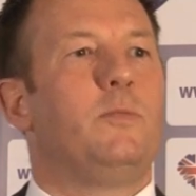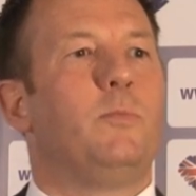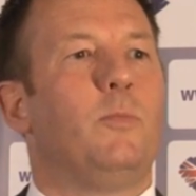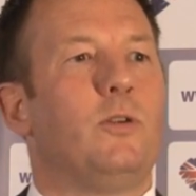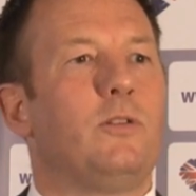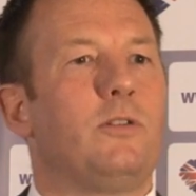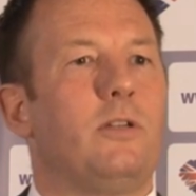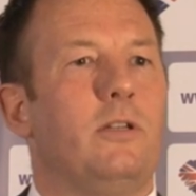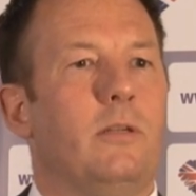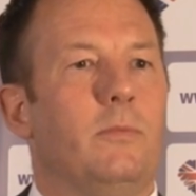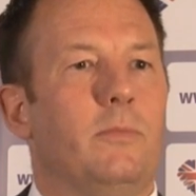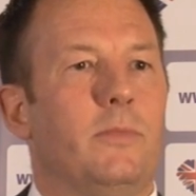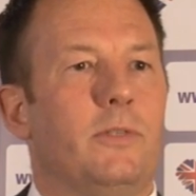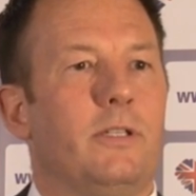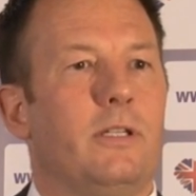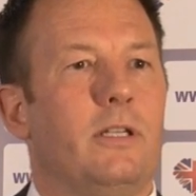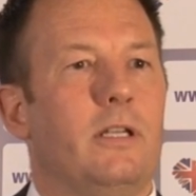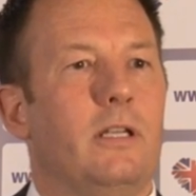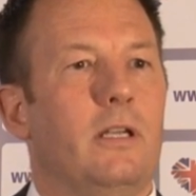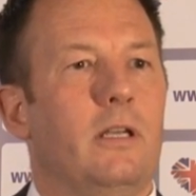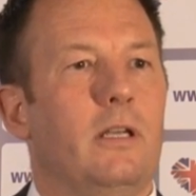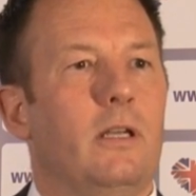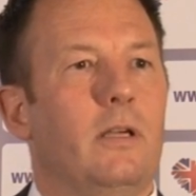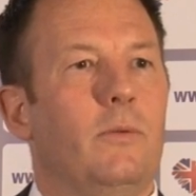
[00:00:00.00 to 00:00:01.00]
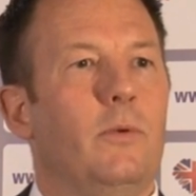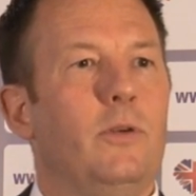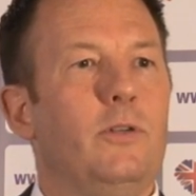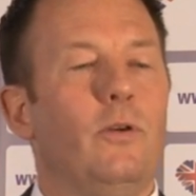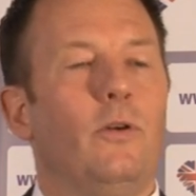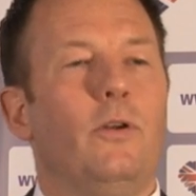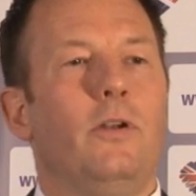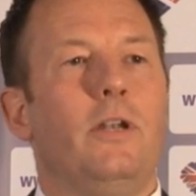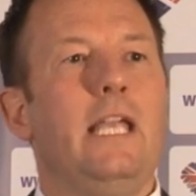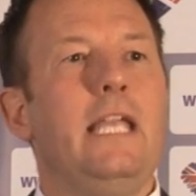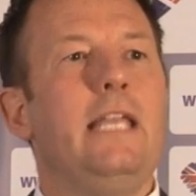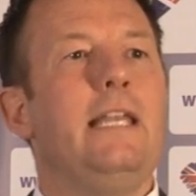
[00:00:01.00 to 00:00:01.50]
Muslims. We
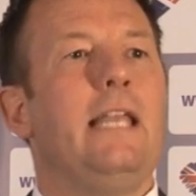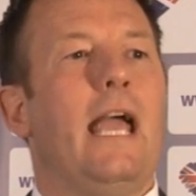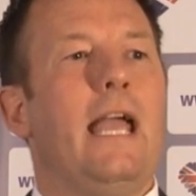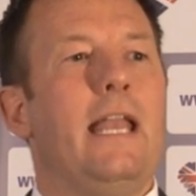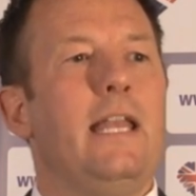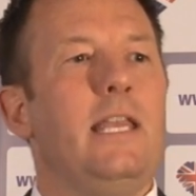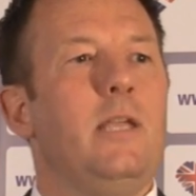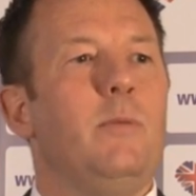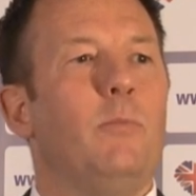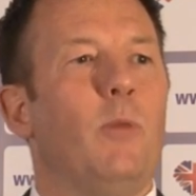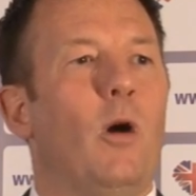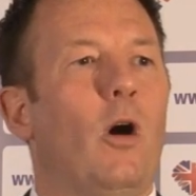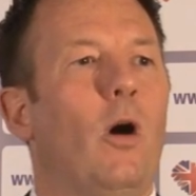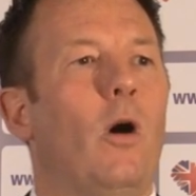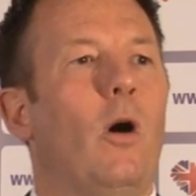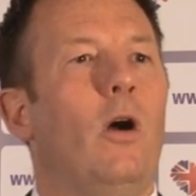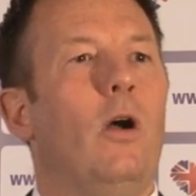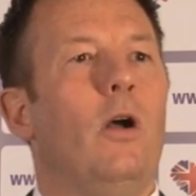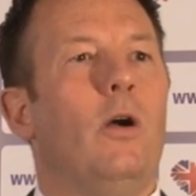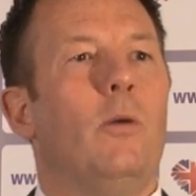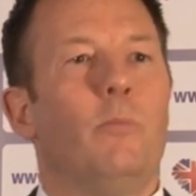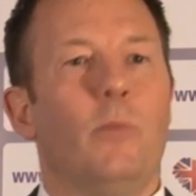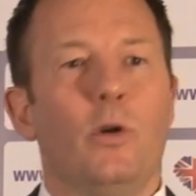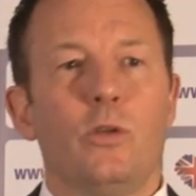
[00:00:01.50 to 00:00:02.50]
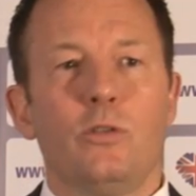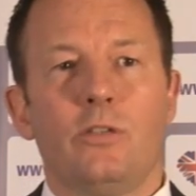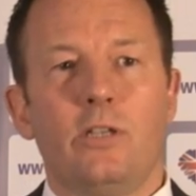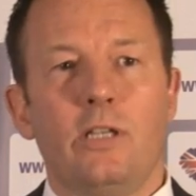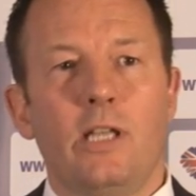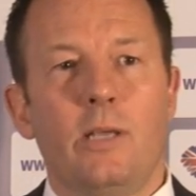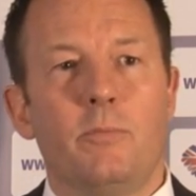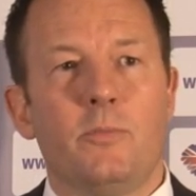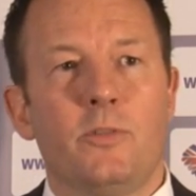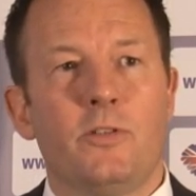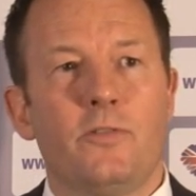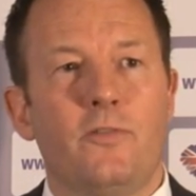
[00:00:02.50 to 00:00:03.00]
don't need any more
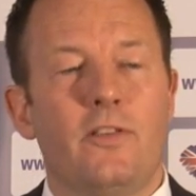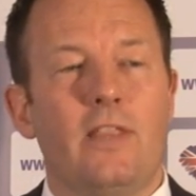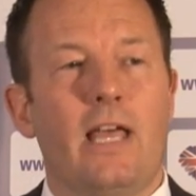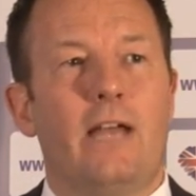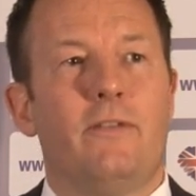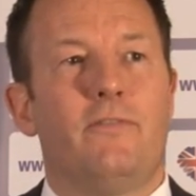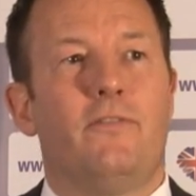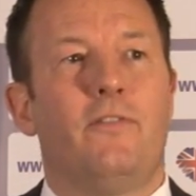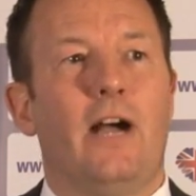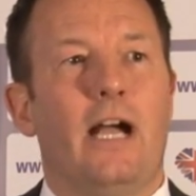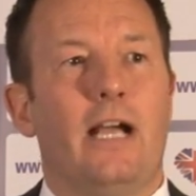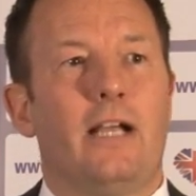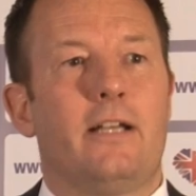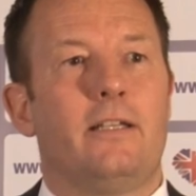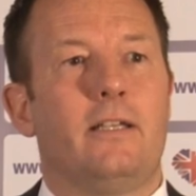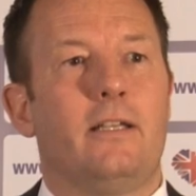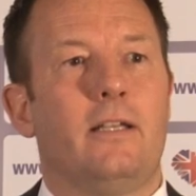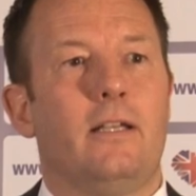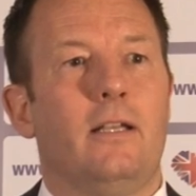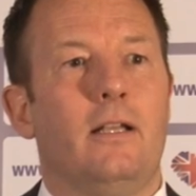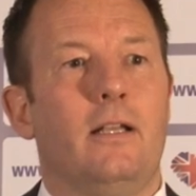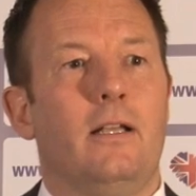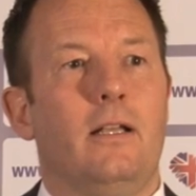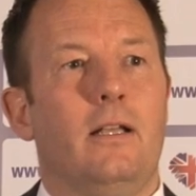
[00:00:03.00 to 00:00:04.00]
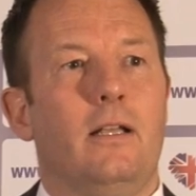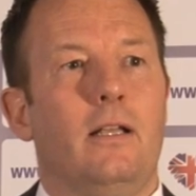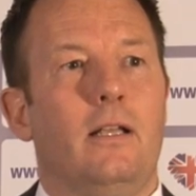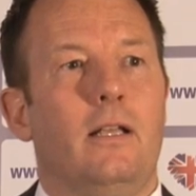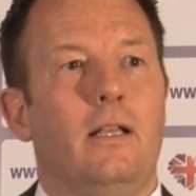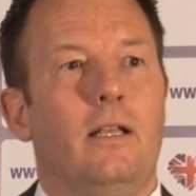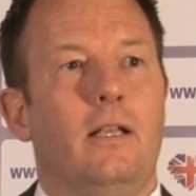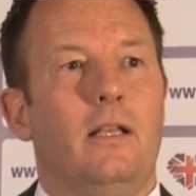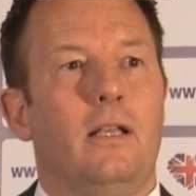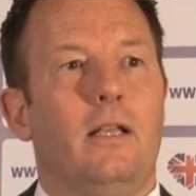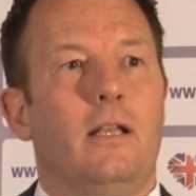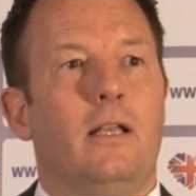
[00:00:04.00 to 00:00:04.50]
Muslims, for that fact.
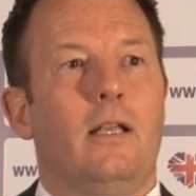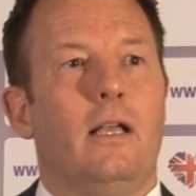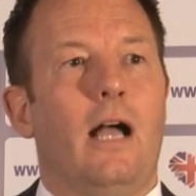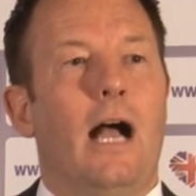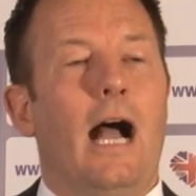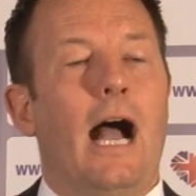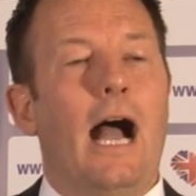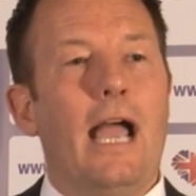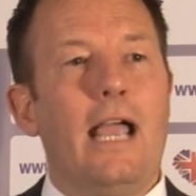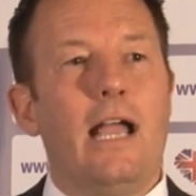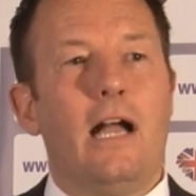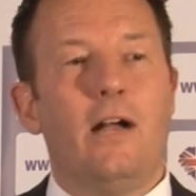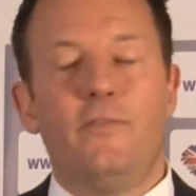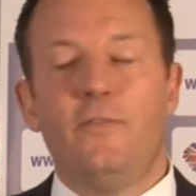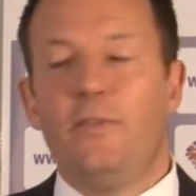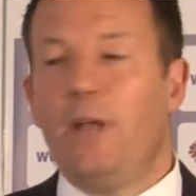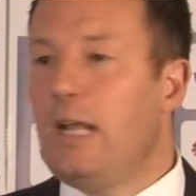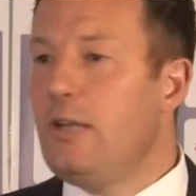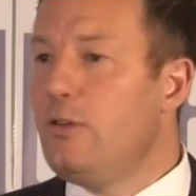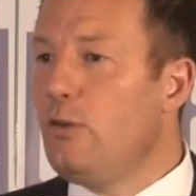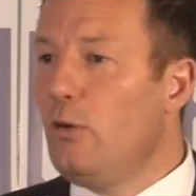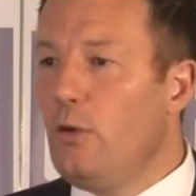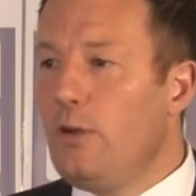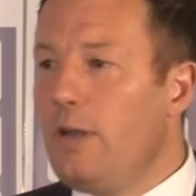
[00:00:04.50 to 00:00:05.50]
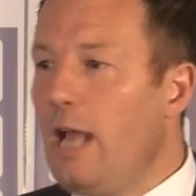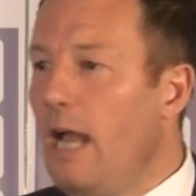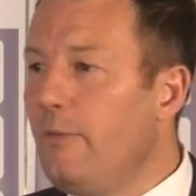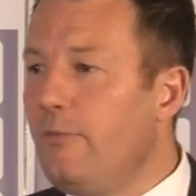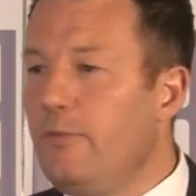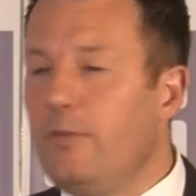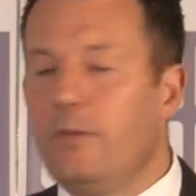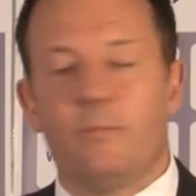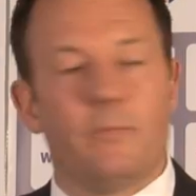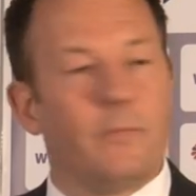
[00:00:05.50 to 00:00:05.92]
I don't have